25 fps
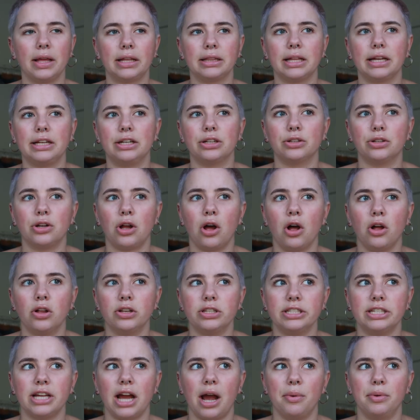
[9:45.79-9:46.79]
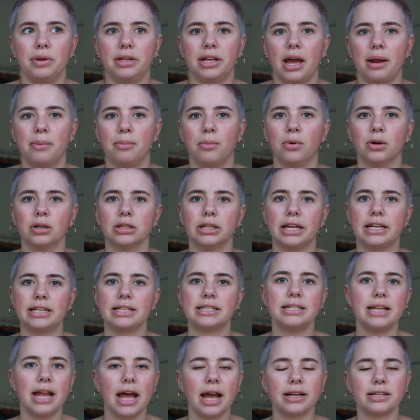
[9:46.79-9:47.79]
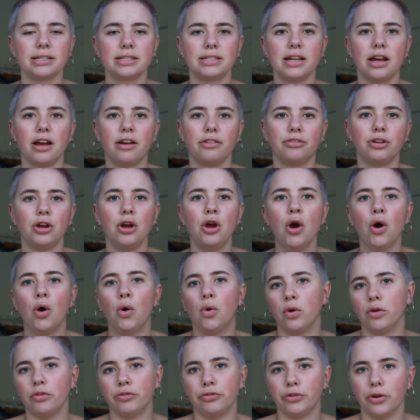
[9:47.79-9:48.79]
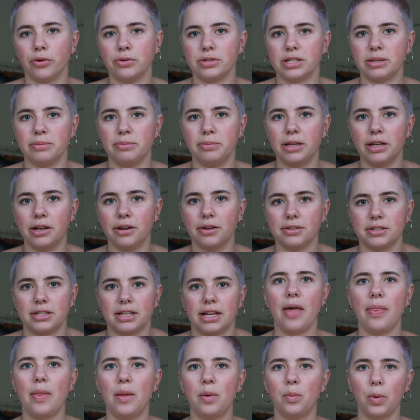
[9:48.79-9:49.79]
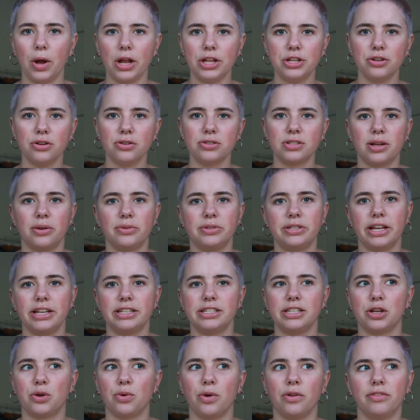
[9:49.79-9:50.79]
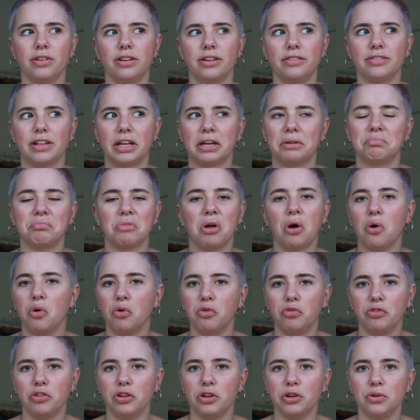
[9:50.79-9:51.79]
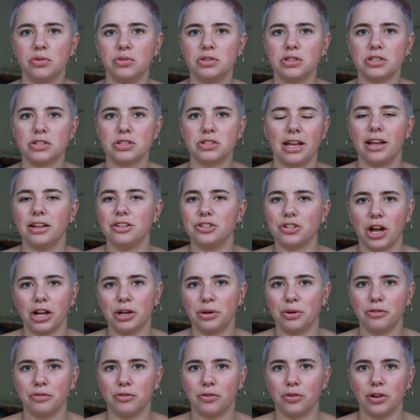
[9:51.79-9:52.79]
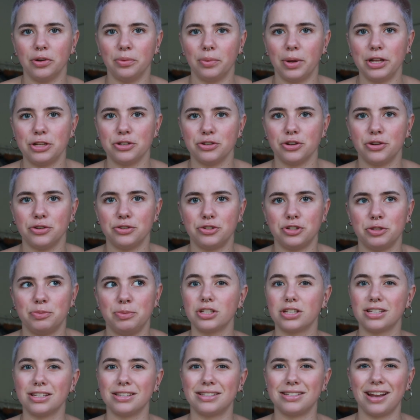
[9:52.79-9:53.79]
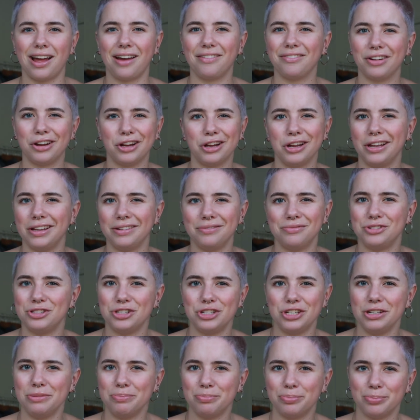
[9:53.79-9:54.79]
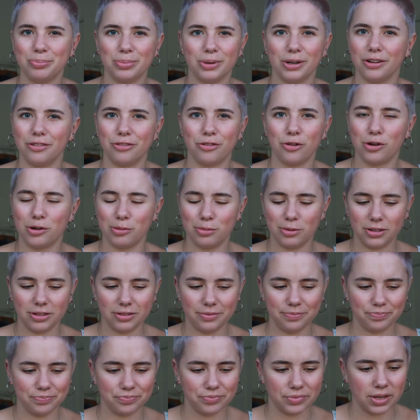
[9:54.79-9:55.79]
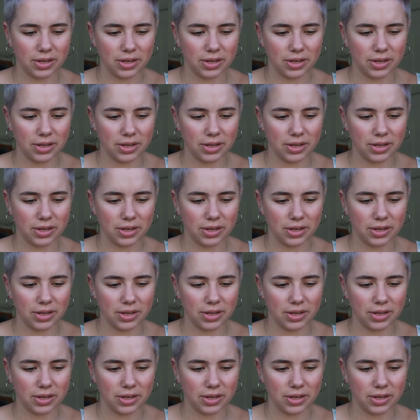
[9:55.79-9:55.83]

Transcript: like Lidl and Aldi I would get more like snack stuff or frozen meals. And then Waitrose I would say is the equivalent of like Whole Foods. Say try to avoid Waitrose just because it's not very cheap or affordable.